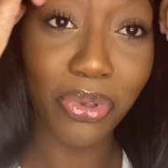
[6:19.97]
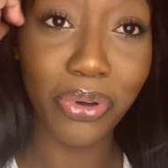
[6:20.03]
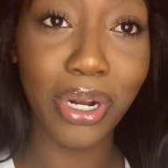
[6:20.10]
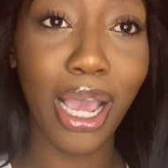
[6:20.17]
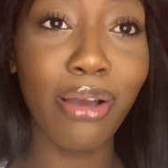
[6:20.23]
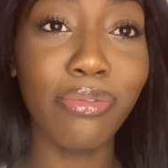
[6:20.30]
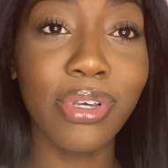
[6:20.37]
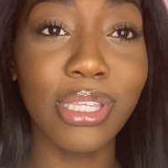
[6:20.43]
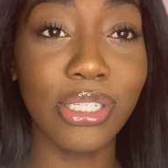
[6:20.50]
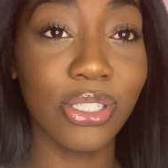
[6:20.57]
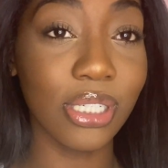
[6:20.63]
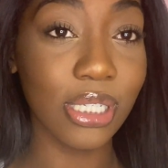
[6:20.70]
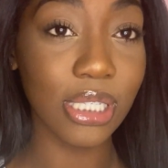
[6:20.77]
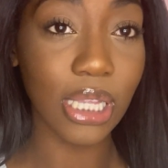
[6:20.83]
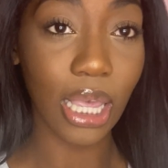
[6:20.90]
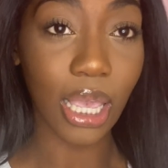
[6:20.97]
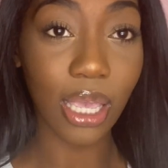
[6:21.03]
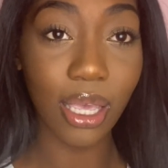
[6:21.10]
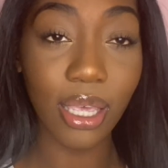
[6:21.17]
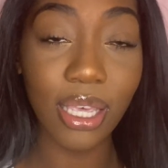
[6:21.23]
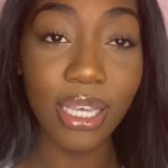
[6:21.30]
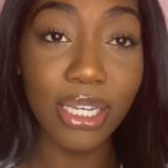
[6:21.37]
know, and I really just
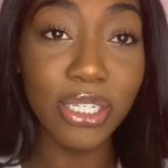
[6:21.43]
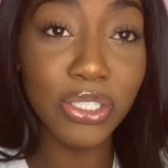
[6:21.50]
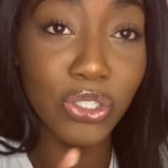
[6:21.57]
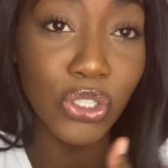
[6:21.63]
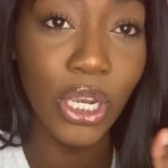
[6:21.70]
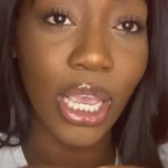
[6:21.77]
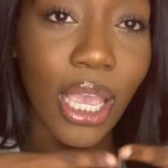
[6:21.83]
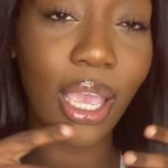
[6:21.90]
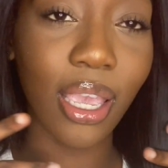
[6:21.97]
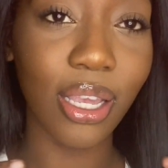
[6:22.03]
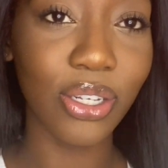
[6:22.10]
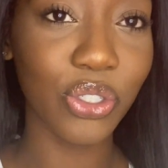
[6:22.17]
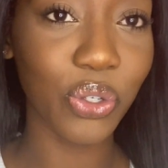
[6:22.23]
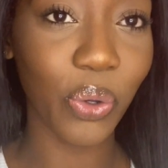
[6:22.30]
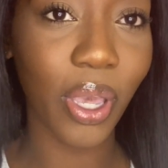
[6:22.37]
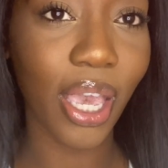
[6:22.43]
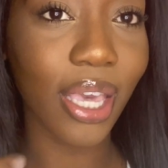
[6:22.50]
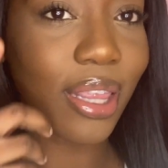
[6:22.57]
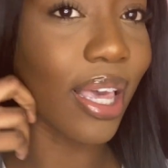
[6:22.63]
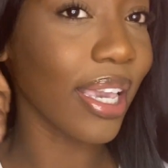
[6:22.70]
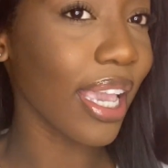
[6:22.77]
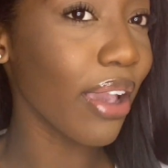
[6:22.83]
like changed, okay?
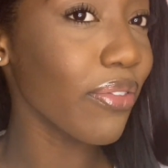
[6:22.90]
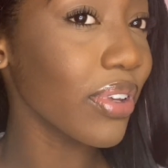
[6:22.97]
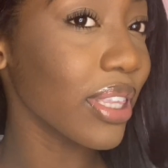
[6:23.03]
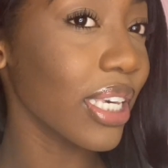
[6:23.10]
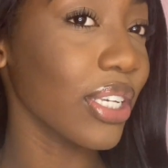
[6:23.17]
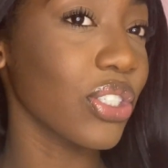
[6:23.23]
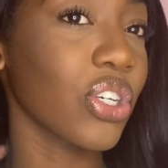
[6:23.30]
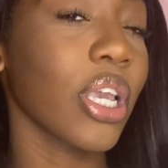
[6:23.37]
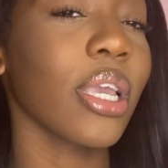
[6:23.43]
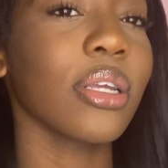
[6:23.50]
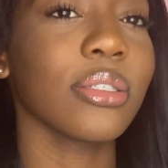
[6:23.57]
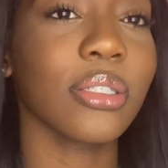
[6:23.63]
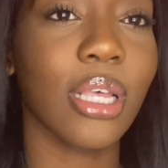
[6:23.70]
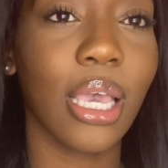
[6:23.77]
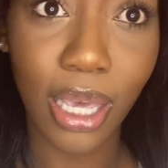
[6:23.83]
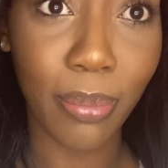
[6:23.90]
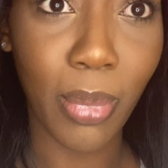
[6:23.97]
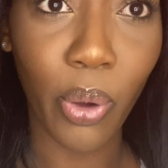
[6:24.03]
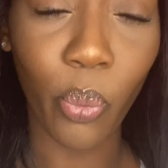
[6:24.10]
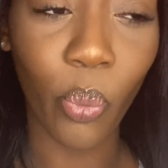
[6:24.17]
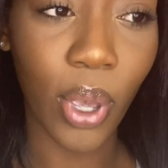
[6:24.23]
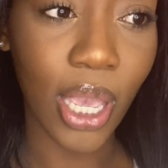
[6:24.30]
Like everything changed. Like my
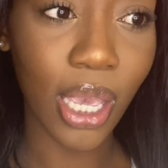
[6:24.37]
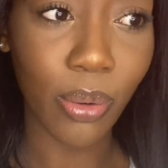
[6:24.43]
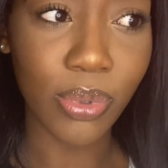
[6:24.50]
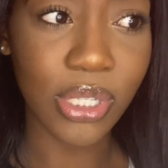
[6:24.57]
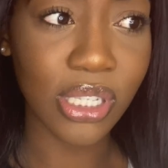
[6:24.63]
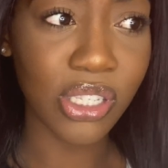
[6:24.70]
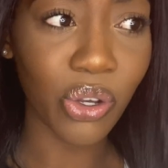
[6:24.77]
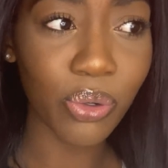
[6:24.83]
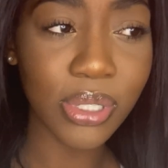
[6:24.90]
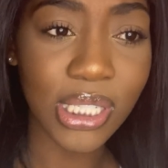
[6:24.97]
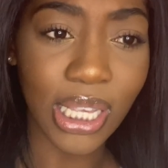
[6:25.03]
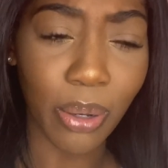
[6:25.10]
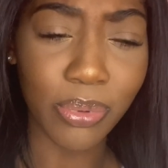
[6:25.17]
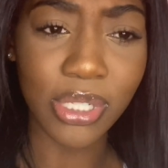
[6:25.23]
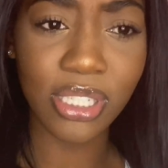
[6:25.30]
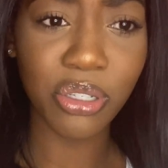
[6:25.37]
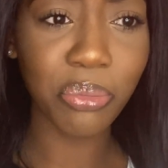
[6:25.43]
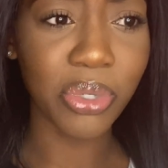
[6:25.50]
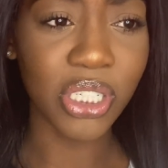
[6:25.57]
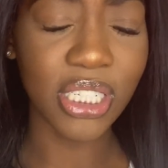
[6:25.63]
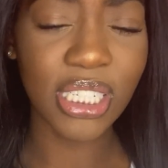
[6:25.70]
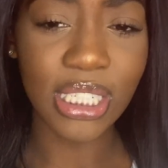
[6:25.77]
weight, I was so
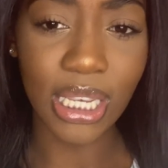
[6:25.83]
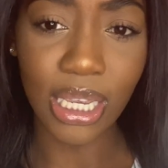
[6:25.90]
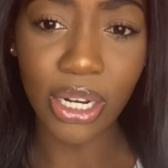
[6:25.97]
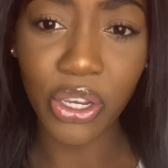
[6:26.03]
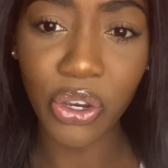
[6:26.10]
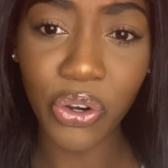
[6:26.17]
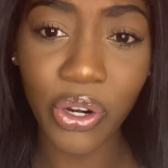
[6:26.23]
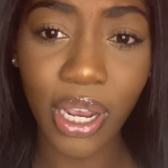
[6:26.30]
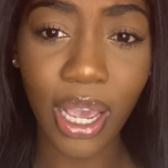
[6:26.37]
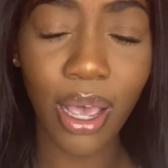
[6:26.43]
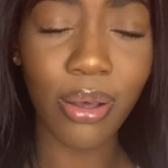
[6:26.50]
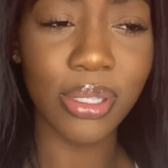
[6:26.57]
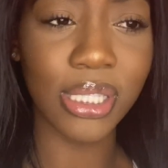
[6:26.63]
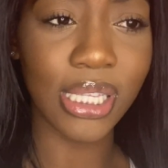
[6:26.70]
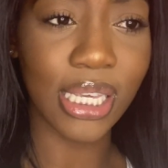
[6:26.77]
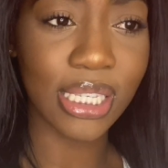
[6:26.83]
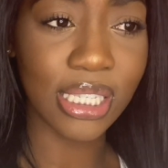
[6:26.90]
much skinnier now and like